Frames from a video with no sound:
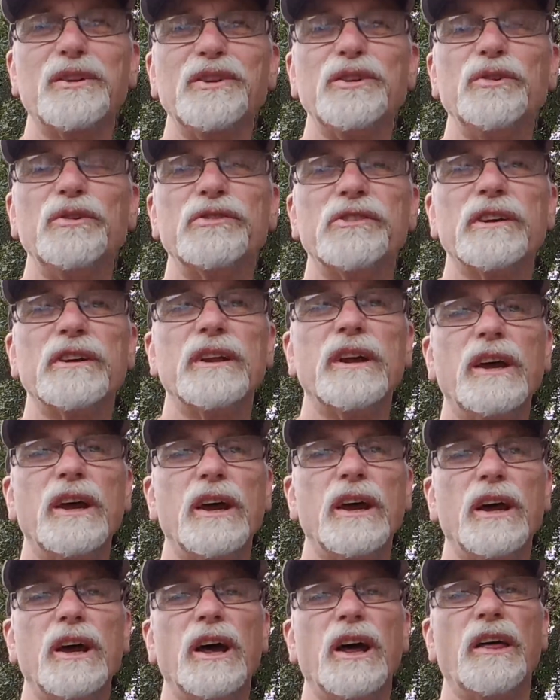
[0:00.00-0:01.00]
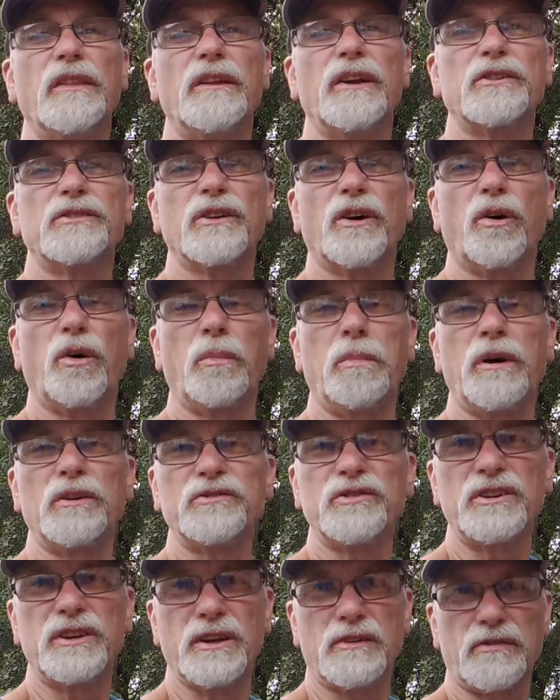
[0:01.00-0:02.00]
to use it. There's a whole
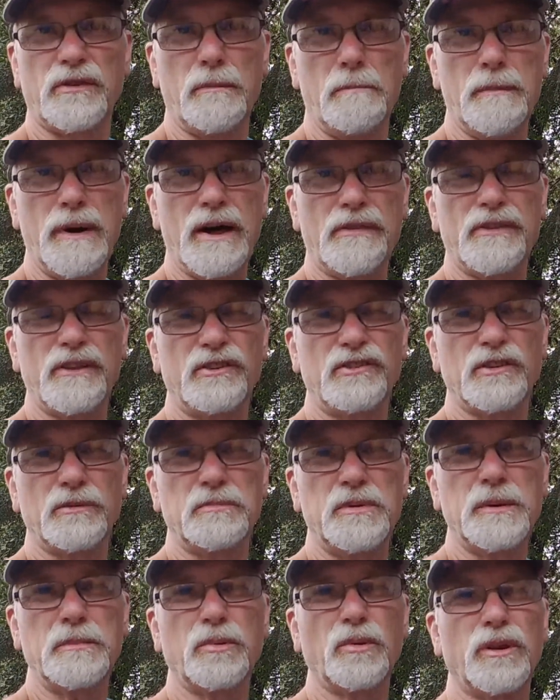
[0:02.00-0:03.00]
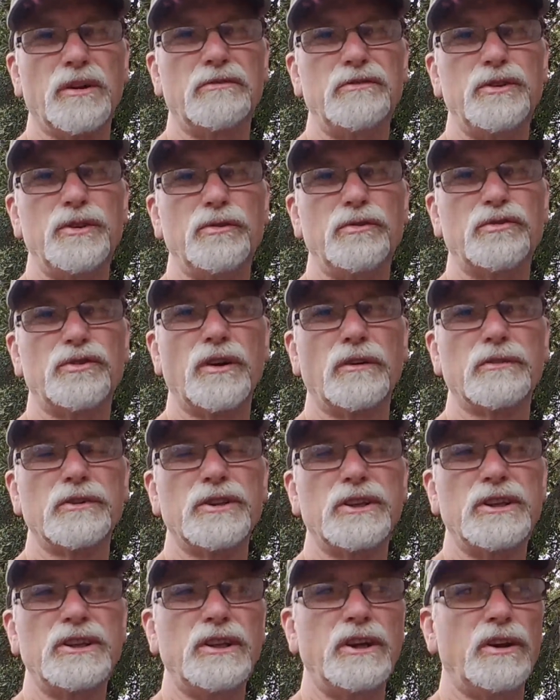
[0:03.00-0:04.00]
bunch of different methods that people have used over
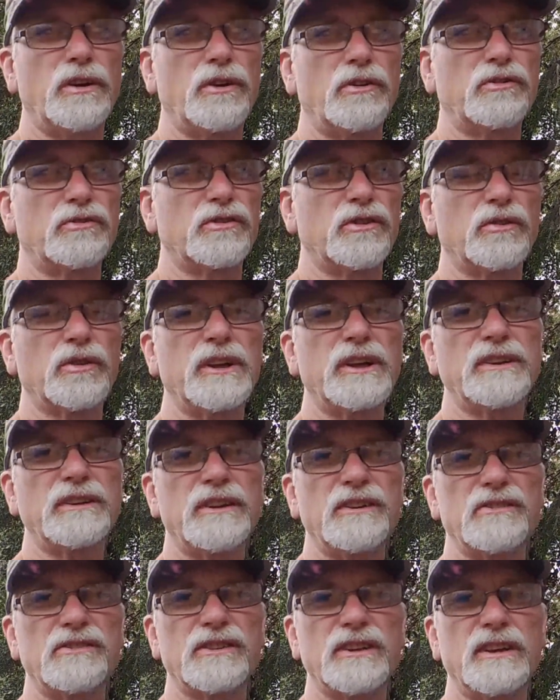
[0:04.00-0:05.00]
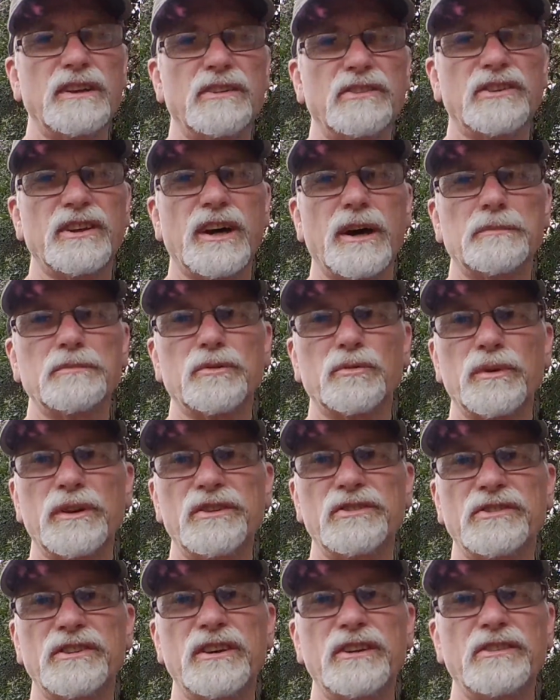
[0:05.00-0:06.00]
the years to clean these things up, to
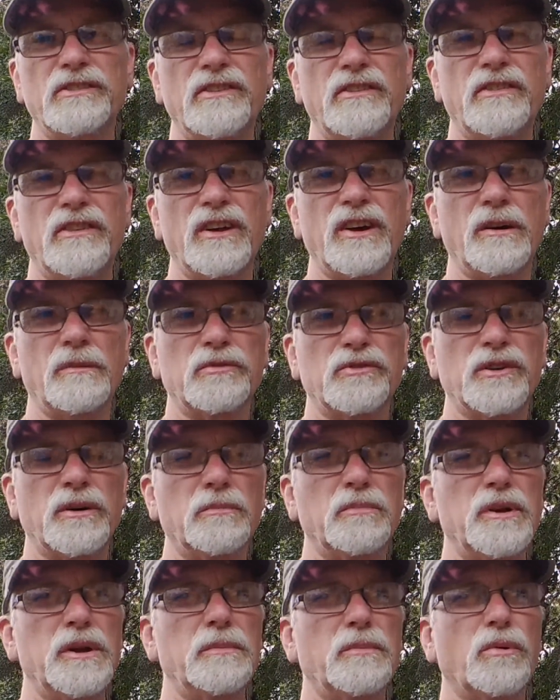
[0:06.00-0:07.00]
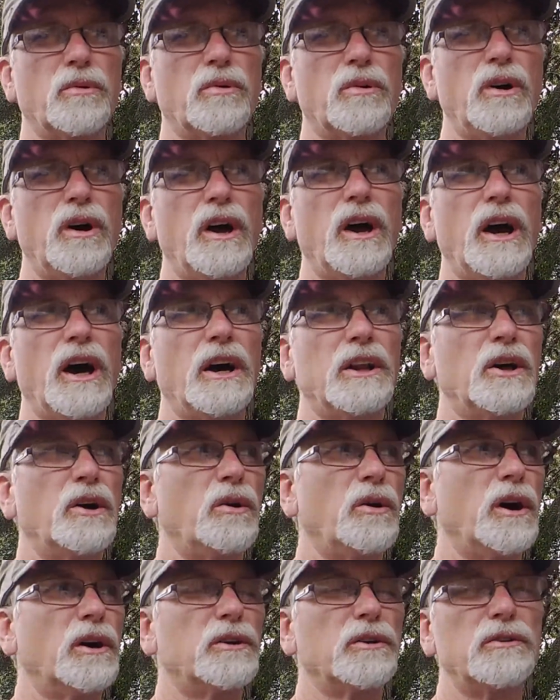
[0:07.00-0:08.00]
re-season them. Some people, I
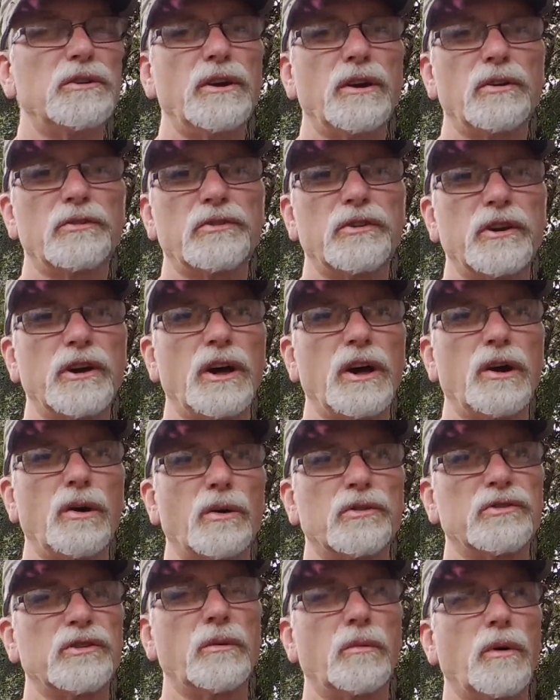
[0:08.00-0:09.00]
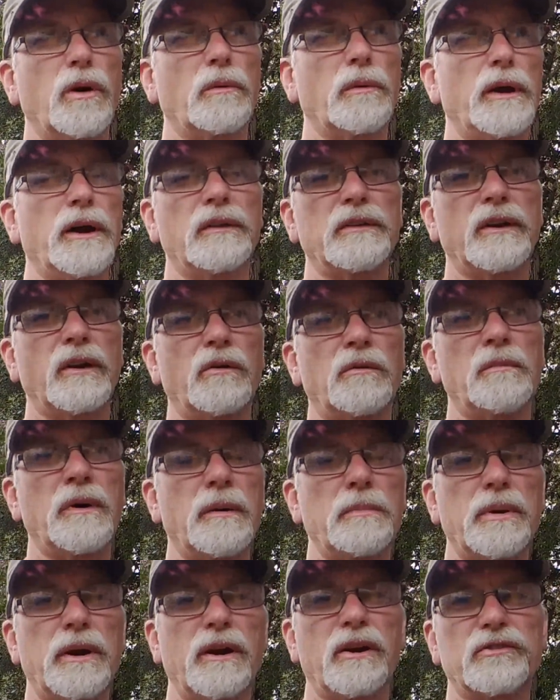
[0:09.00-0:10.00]
know 100 years ago or somewhere around there when my
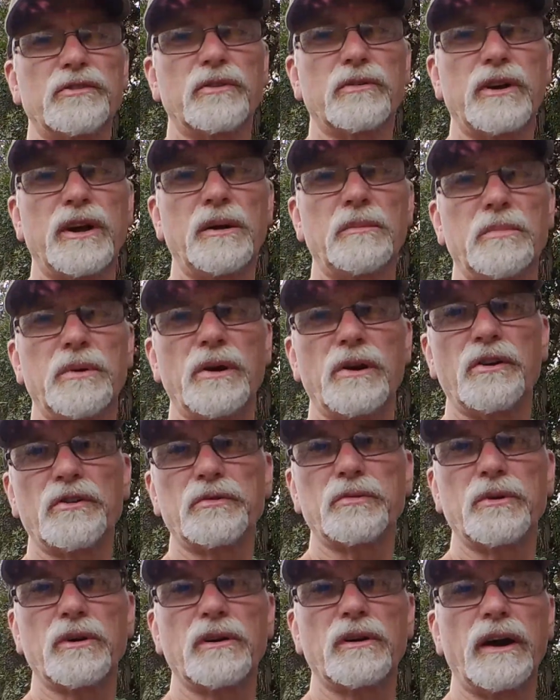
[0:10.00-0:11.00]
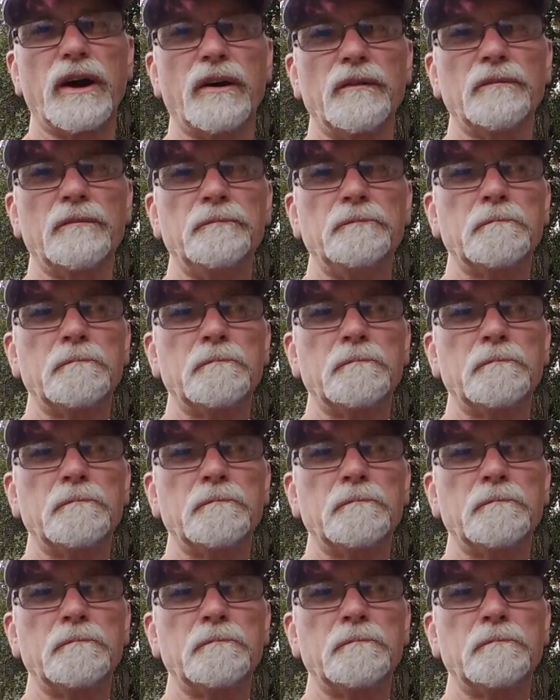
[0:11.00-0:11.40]
parents and grandparents were around,